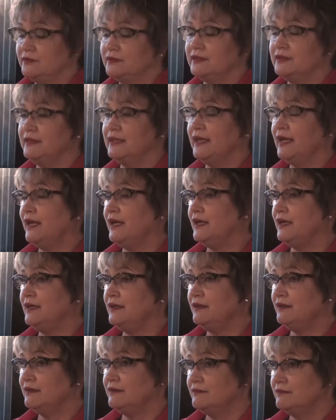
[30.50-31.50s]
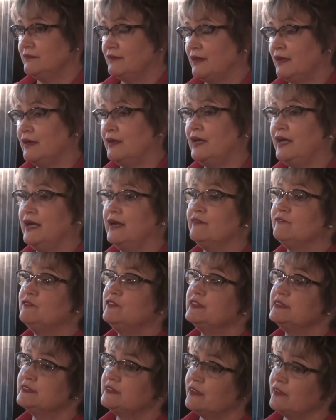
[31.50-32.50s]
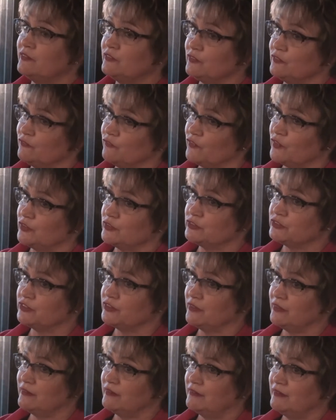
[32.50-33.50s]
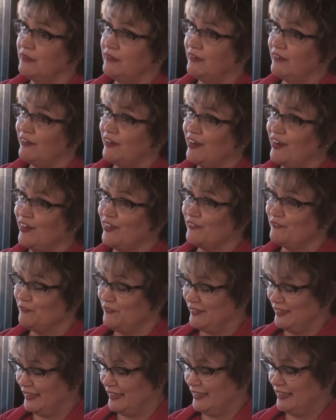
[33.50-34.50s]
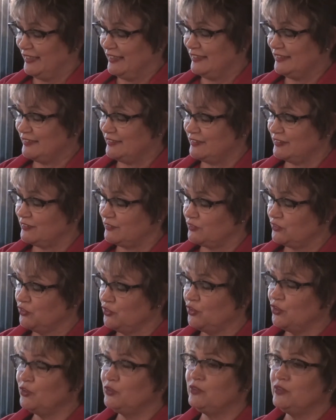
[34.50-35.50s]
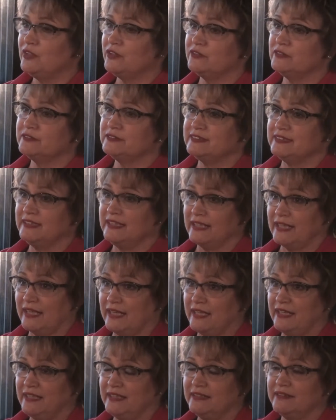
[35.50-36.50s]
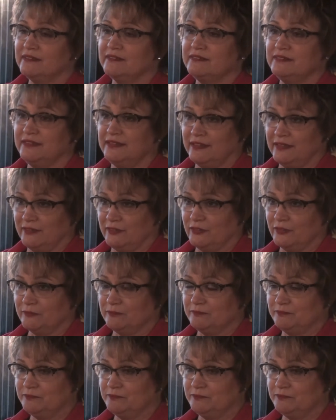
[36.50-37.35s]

Today, I have the southern version of the New Year's Day dinner.